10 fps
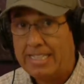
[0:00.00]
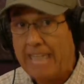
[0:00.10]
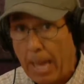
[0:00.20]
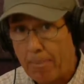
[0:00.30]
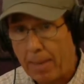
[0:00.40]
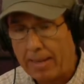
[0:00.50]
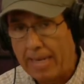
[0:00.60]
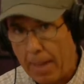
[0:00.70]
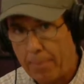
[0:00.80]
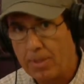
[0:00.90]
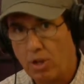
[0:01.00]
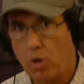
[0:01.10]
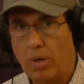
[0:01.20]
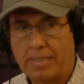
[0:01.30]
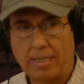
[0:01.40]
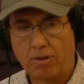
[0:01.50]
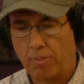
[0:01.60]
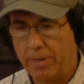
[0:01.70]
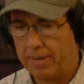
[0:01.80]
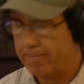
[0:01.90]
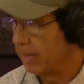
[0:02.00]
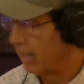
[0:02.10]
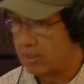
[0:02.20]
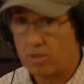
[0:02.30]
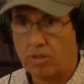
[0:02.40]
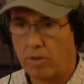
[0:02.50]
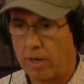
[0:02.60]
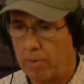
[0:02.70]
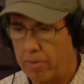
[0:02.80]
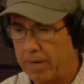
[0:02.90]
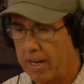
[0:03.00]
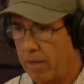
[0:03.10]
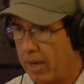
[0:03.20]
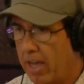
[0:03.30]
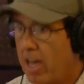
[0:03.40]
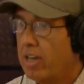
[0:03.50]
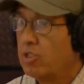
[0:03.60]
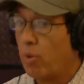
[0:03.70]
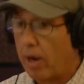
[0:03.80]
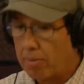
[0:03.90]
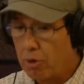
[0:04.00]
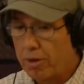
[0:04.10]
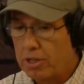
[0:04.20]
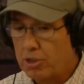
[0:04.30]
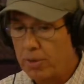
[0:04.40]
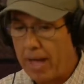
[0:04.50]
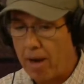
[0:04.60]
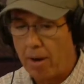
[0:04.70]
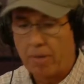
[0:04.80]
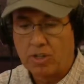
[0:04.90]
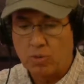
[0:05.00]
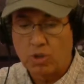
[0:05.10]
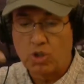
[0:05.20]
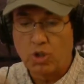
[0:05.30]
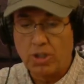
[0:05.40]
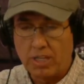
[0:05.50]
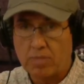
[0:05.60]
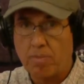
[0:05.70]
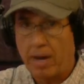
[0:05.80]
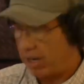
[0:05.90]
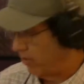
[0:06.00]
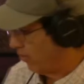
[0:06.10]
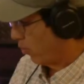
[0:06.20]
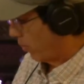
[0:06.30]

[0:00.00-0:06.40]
dampen the noise a little bit, I guess is the correct word. But anyway, so what I'm going to do now, I'm going to switch to this microphone